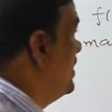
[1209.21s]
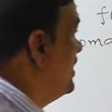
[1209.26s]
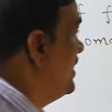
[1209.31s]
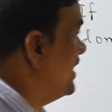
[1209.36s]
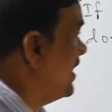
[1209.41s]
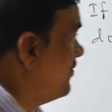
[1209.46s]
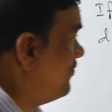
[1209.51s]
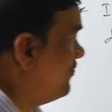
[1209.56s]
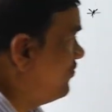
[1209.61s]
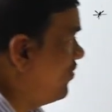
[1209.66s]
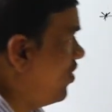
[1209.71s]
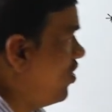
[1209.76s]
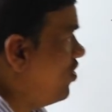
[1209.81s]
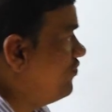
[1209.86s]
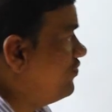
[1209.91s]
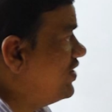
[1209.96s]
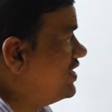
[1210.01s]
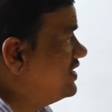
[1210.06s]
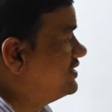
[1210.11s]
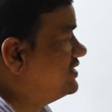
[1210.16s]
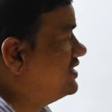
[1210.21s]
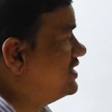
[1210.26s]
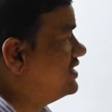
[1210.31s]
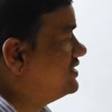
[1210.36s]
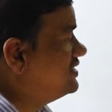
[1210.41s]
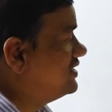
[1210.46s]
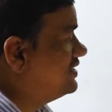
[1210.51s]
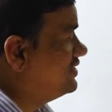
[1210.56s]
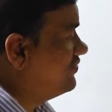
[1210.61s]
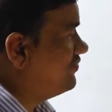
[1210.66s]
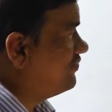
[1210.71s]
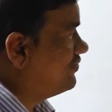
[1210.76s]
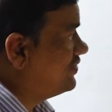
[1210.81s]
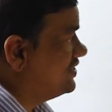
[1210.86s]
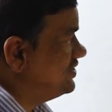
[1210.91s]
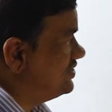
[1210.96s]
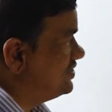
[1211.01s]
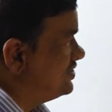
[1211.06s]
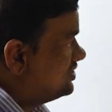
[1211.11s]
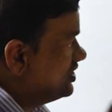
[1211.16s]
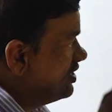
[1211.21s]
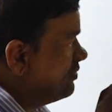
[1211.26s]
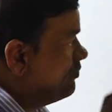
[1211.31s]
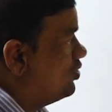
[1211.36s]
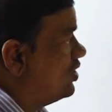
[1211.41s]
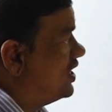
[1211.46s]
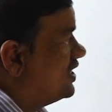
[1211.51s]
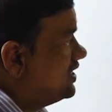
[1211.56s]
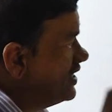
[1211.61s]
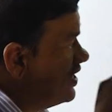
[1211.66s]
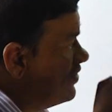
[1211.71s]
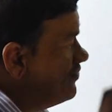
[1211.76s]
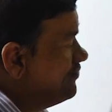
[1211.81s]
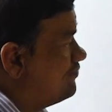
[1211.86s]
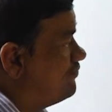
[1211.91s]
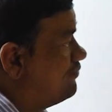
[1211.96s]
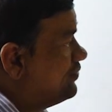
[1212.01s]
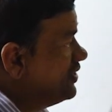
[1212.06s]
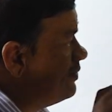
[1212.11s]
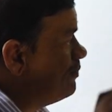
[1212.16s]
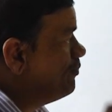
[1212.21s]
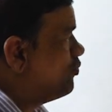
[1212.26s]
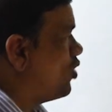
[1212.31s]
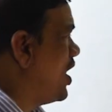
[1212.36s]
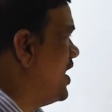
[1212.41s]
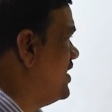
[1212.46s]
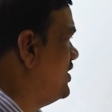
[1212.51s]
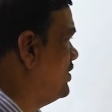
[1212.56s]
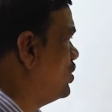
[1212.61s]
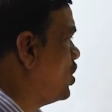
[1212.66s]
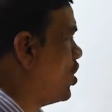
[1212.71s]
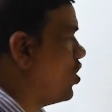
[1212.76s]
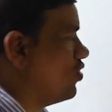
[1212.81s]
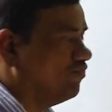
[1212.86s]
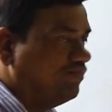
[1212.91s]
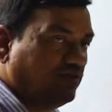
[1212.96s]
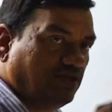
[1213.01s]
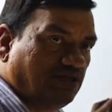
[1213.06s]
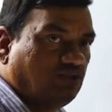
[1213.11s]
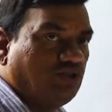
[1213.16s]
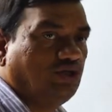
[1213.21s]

F of x is differentiable at every point of its